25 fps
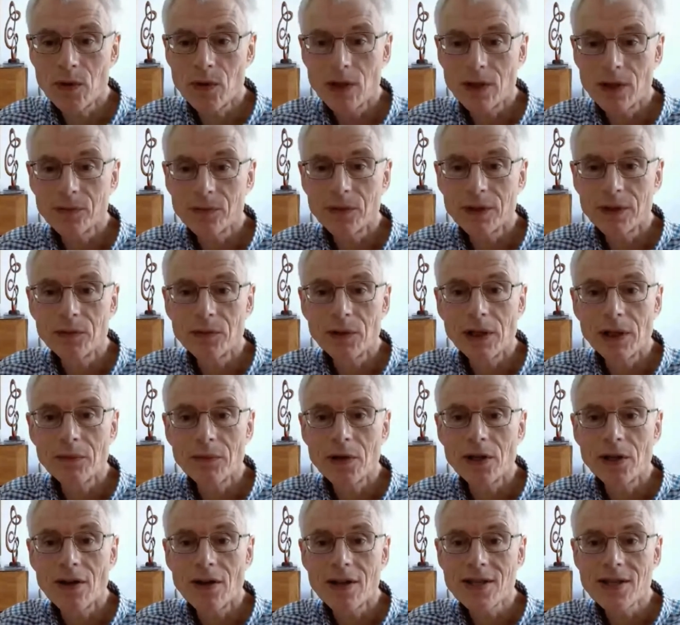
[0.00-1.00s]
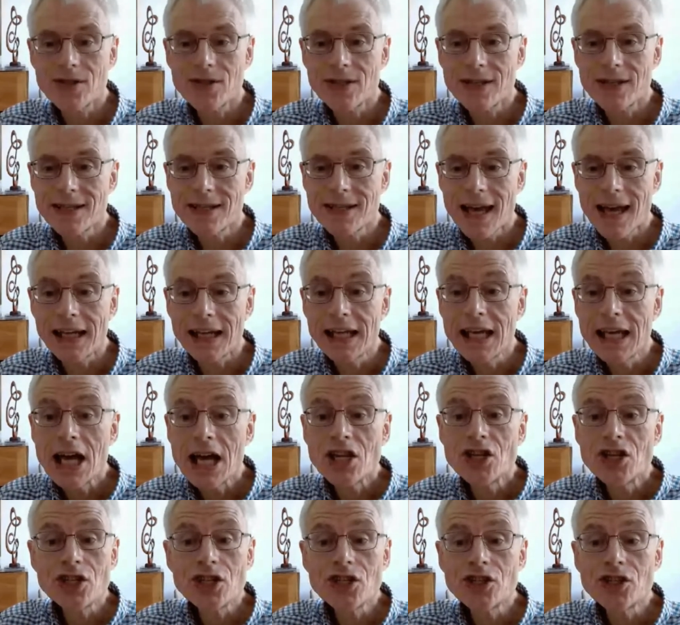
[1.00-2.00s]
we'll answer in a second.
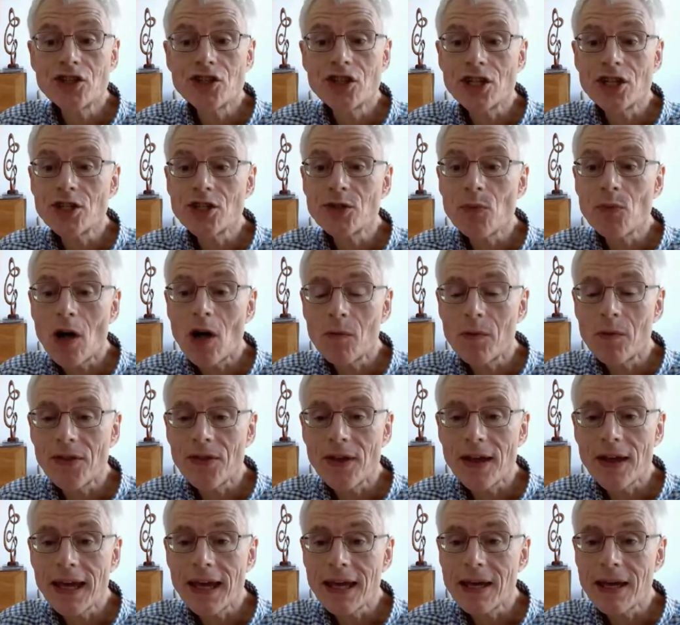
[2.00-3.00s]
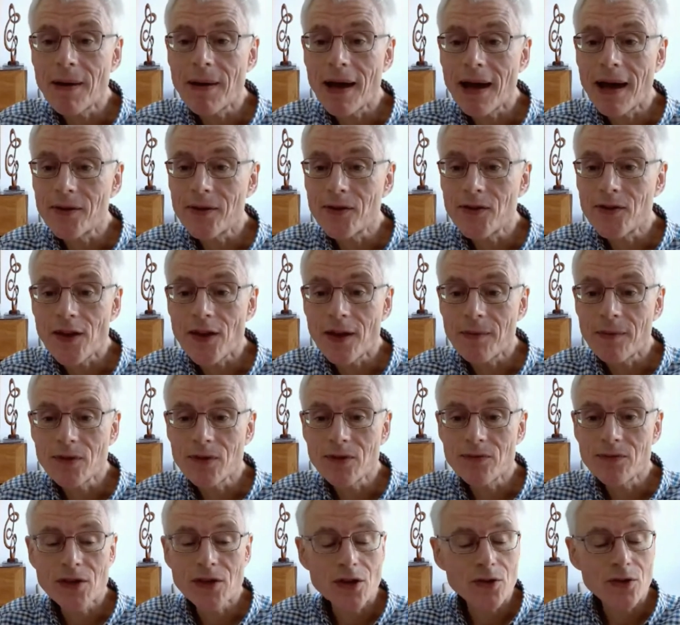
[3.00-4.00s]
Just while we're thinking about
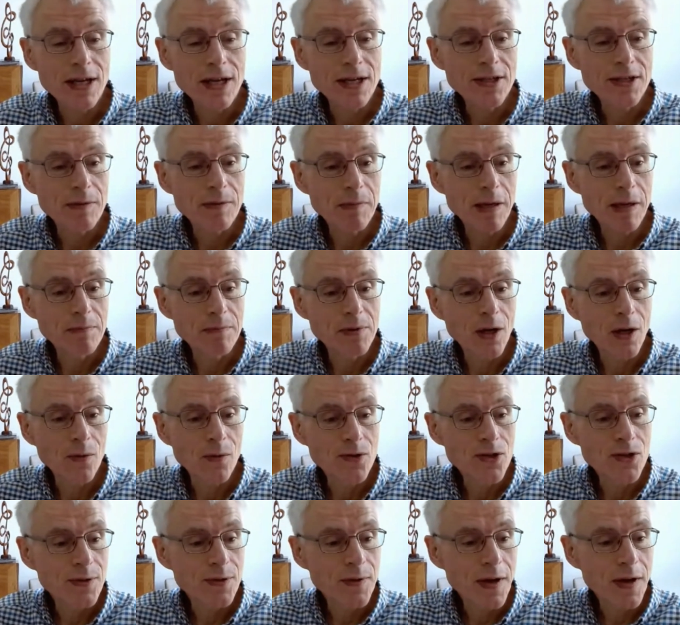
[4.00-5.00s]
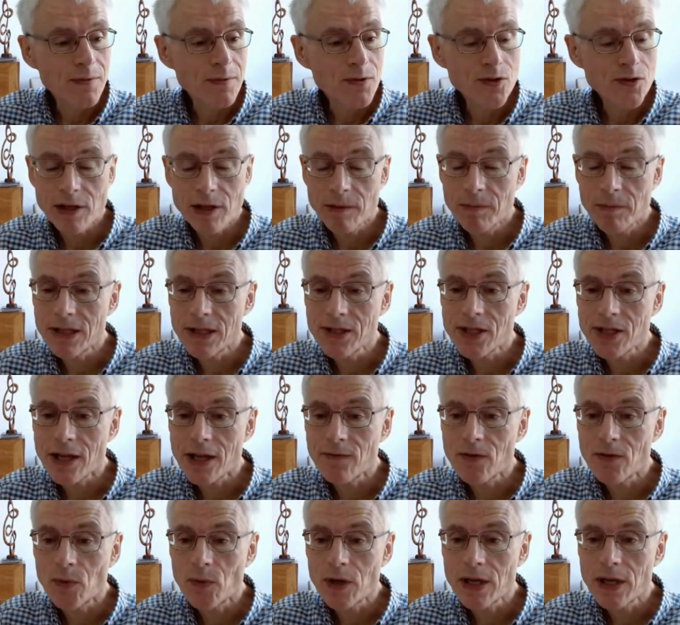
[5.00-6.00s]
careers that people go on to, I was really pleased
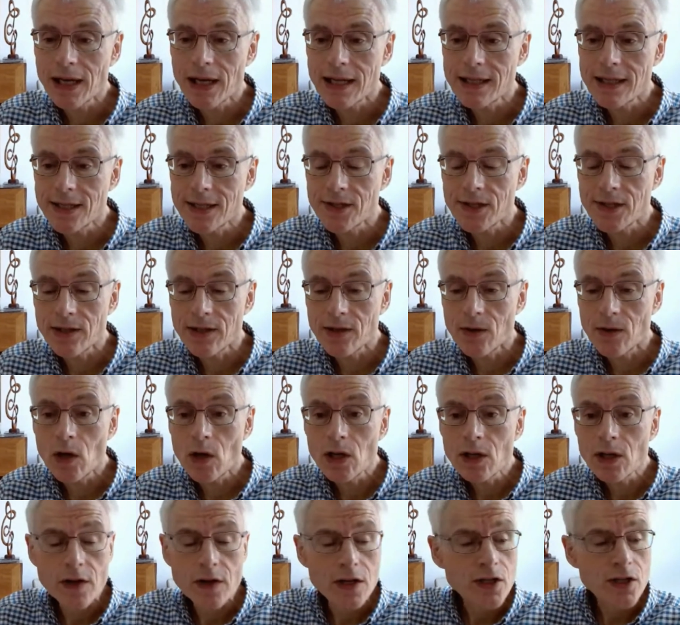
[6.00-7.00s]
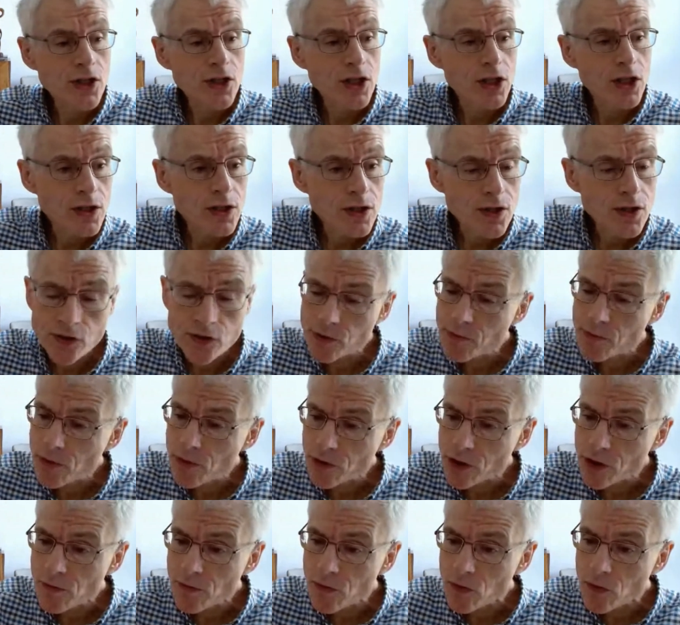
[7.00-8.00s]
over the weekend to see that one of our students from
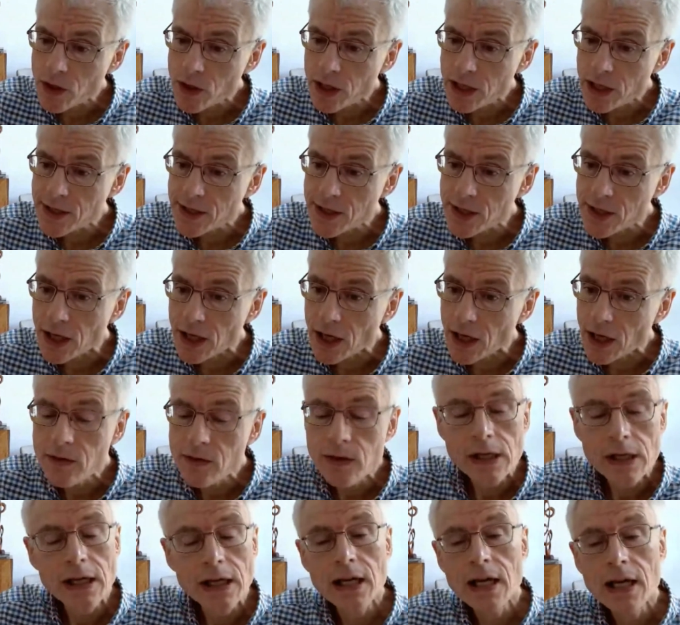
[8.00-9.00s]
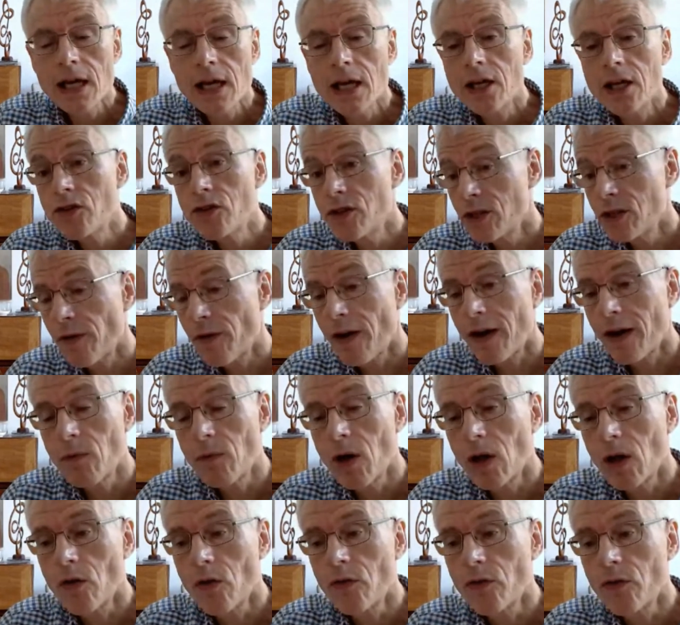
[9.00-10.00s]
3 or 4 years ago, who did
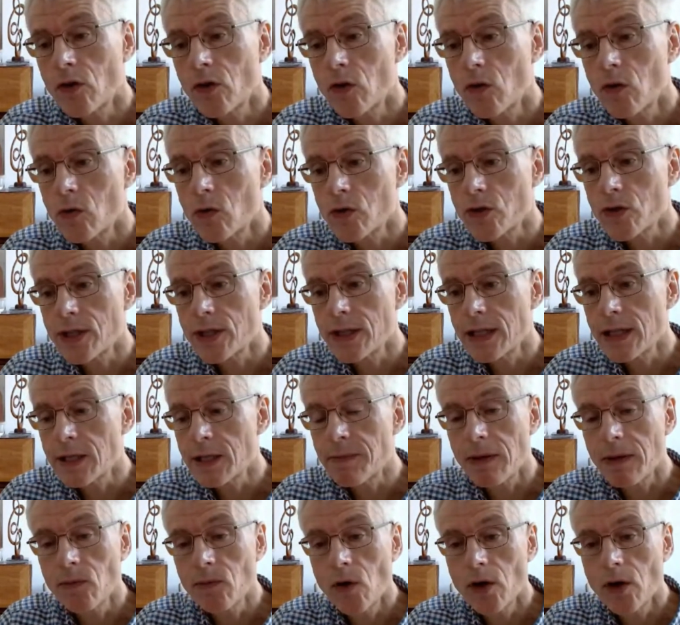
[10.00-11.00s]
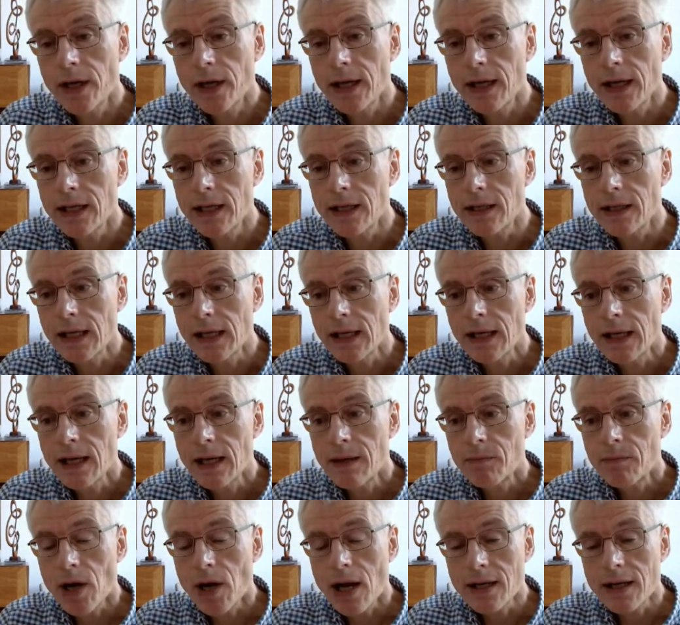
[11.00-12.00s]
very well on the course and has been working in
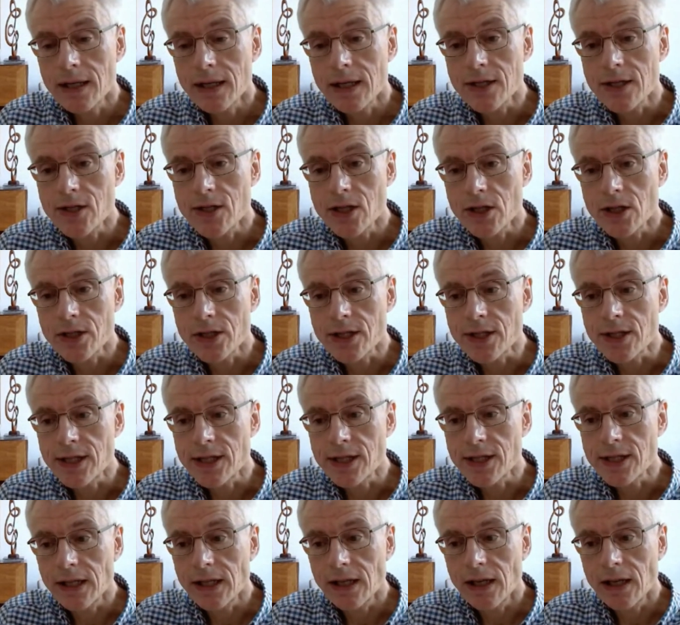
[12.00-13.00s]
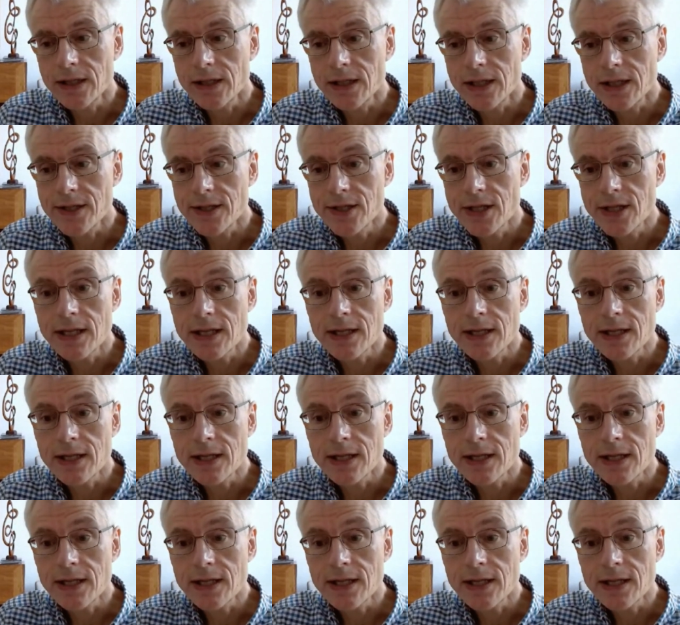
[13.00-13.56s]
brand consultancies in London